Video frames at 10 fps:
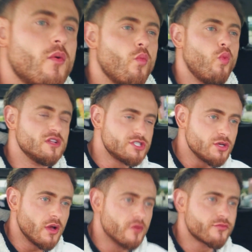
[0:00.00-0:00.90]
Once you
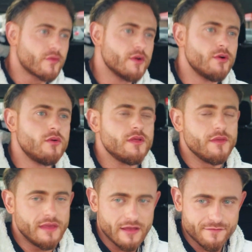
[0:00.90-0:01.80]
go through,
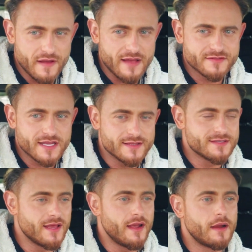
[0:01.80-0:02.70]
get 5 sets
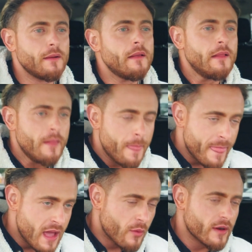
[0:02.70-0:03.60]
there.
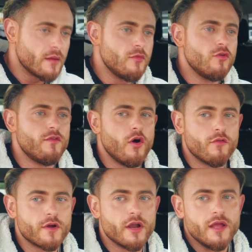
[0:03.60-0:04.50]
Now we're going to move
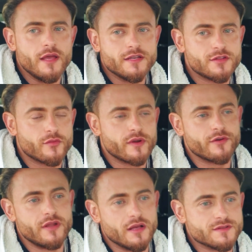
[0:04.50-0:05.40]
over into the
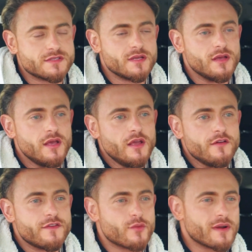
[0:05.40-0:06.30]
rear delts.
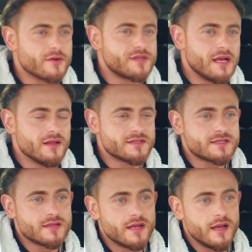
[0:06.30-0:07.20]
For the rear
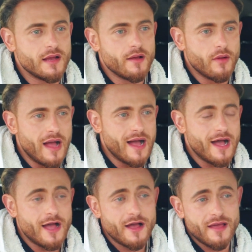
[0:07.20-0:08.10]
delts,
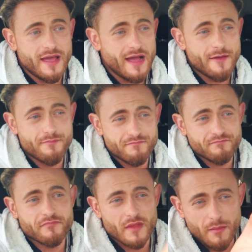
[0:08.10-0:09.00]

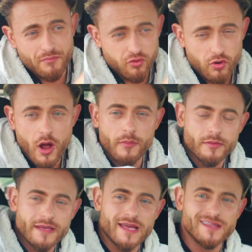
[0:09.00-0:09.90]
I'm
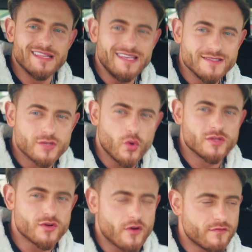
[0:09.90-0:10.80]
probably going to lean
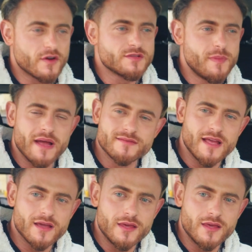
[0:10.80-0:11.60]
towards a reverse pec deck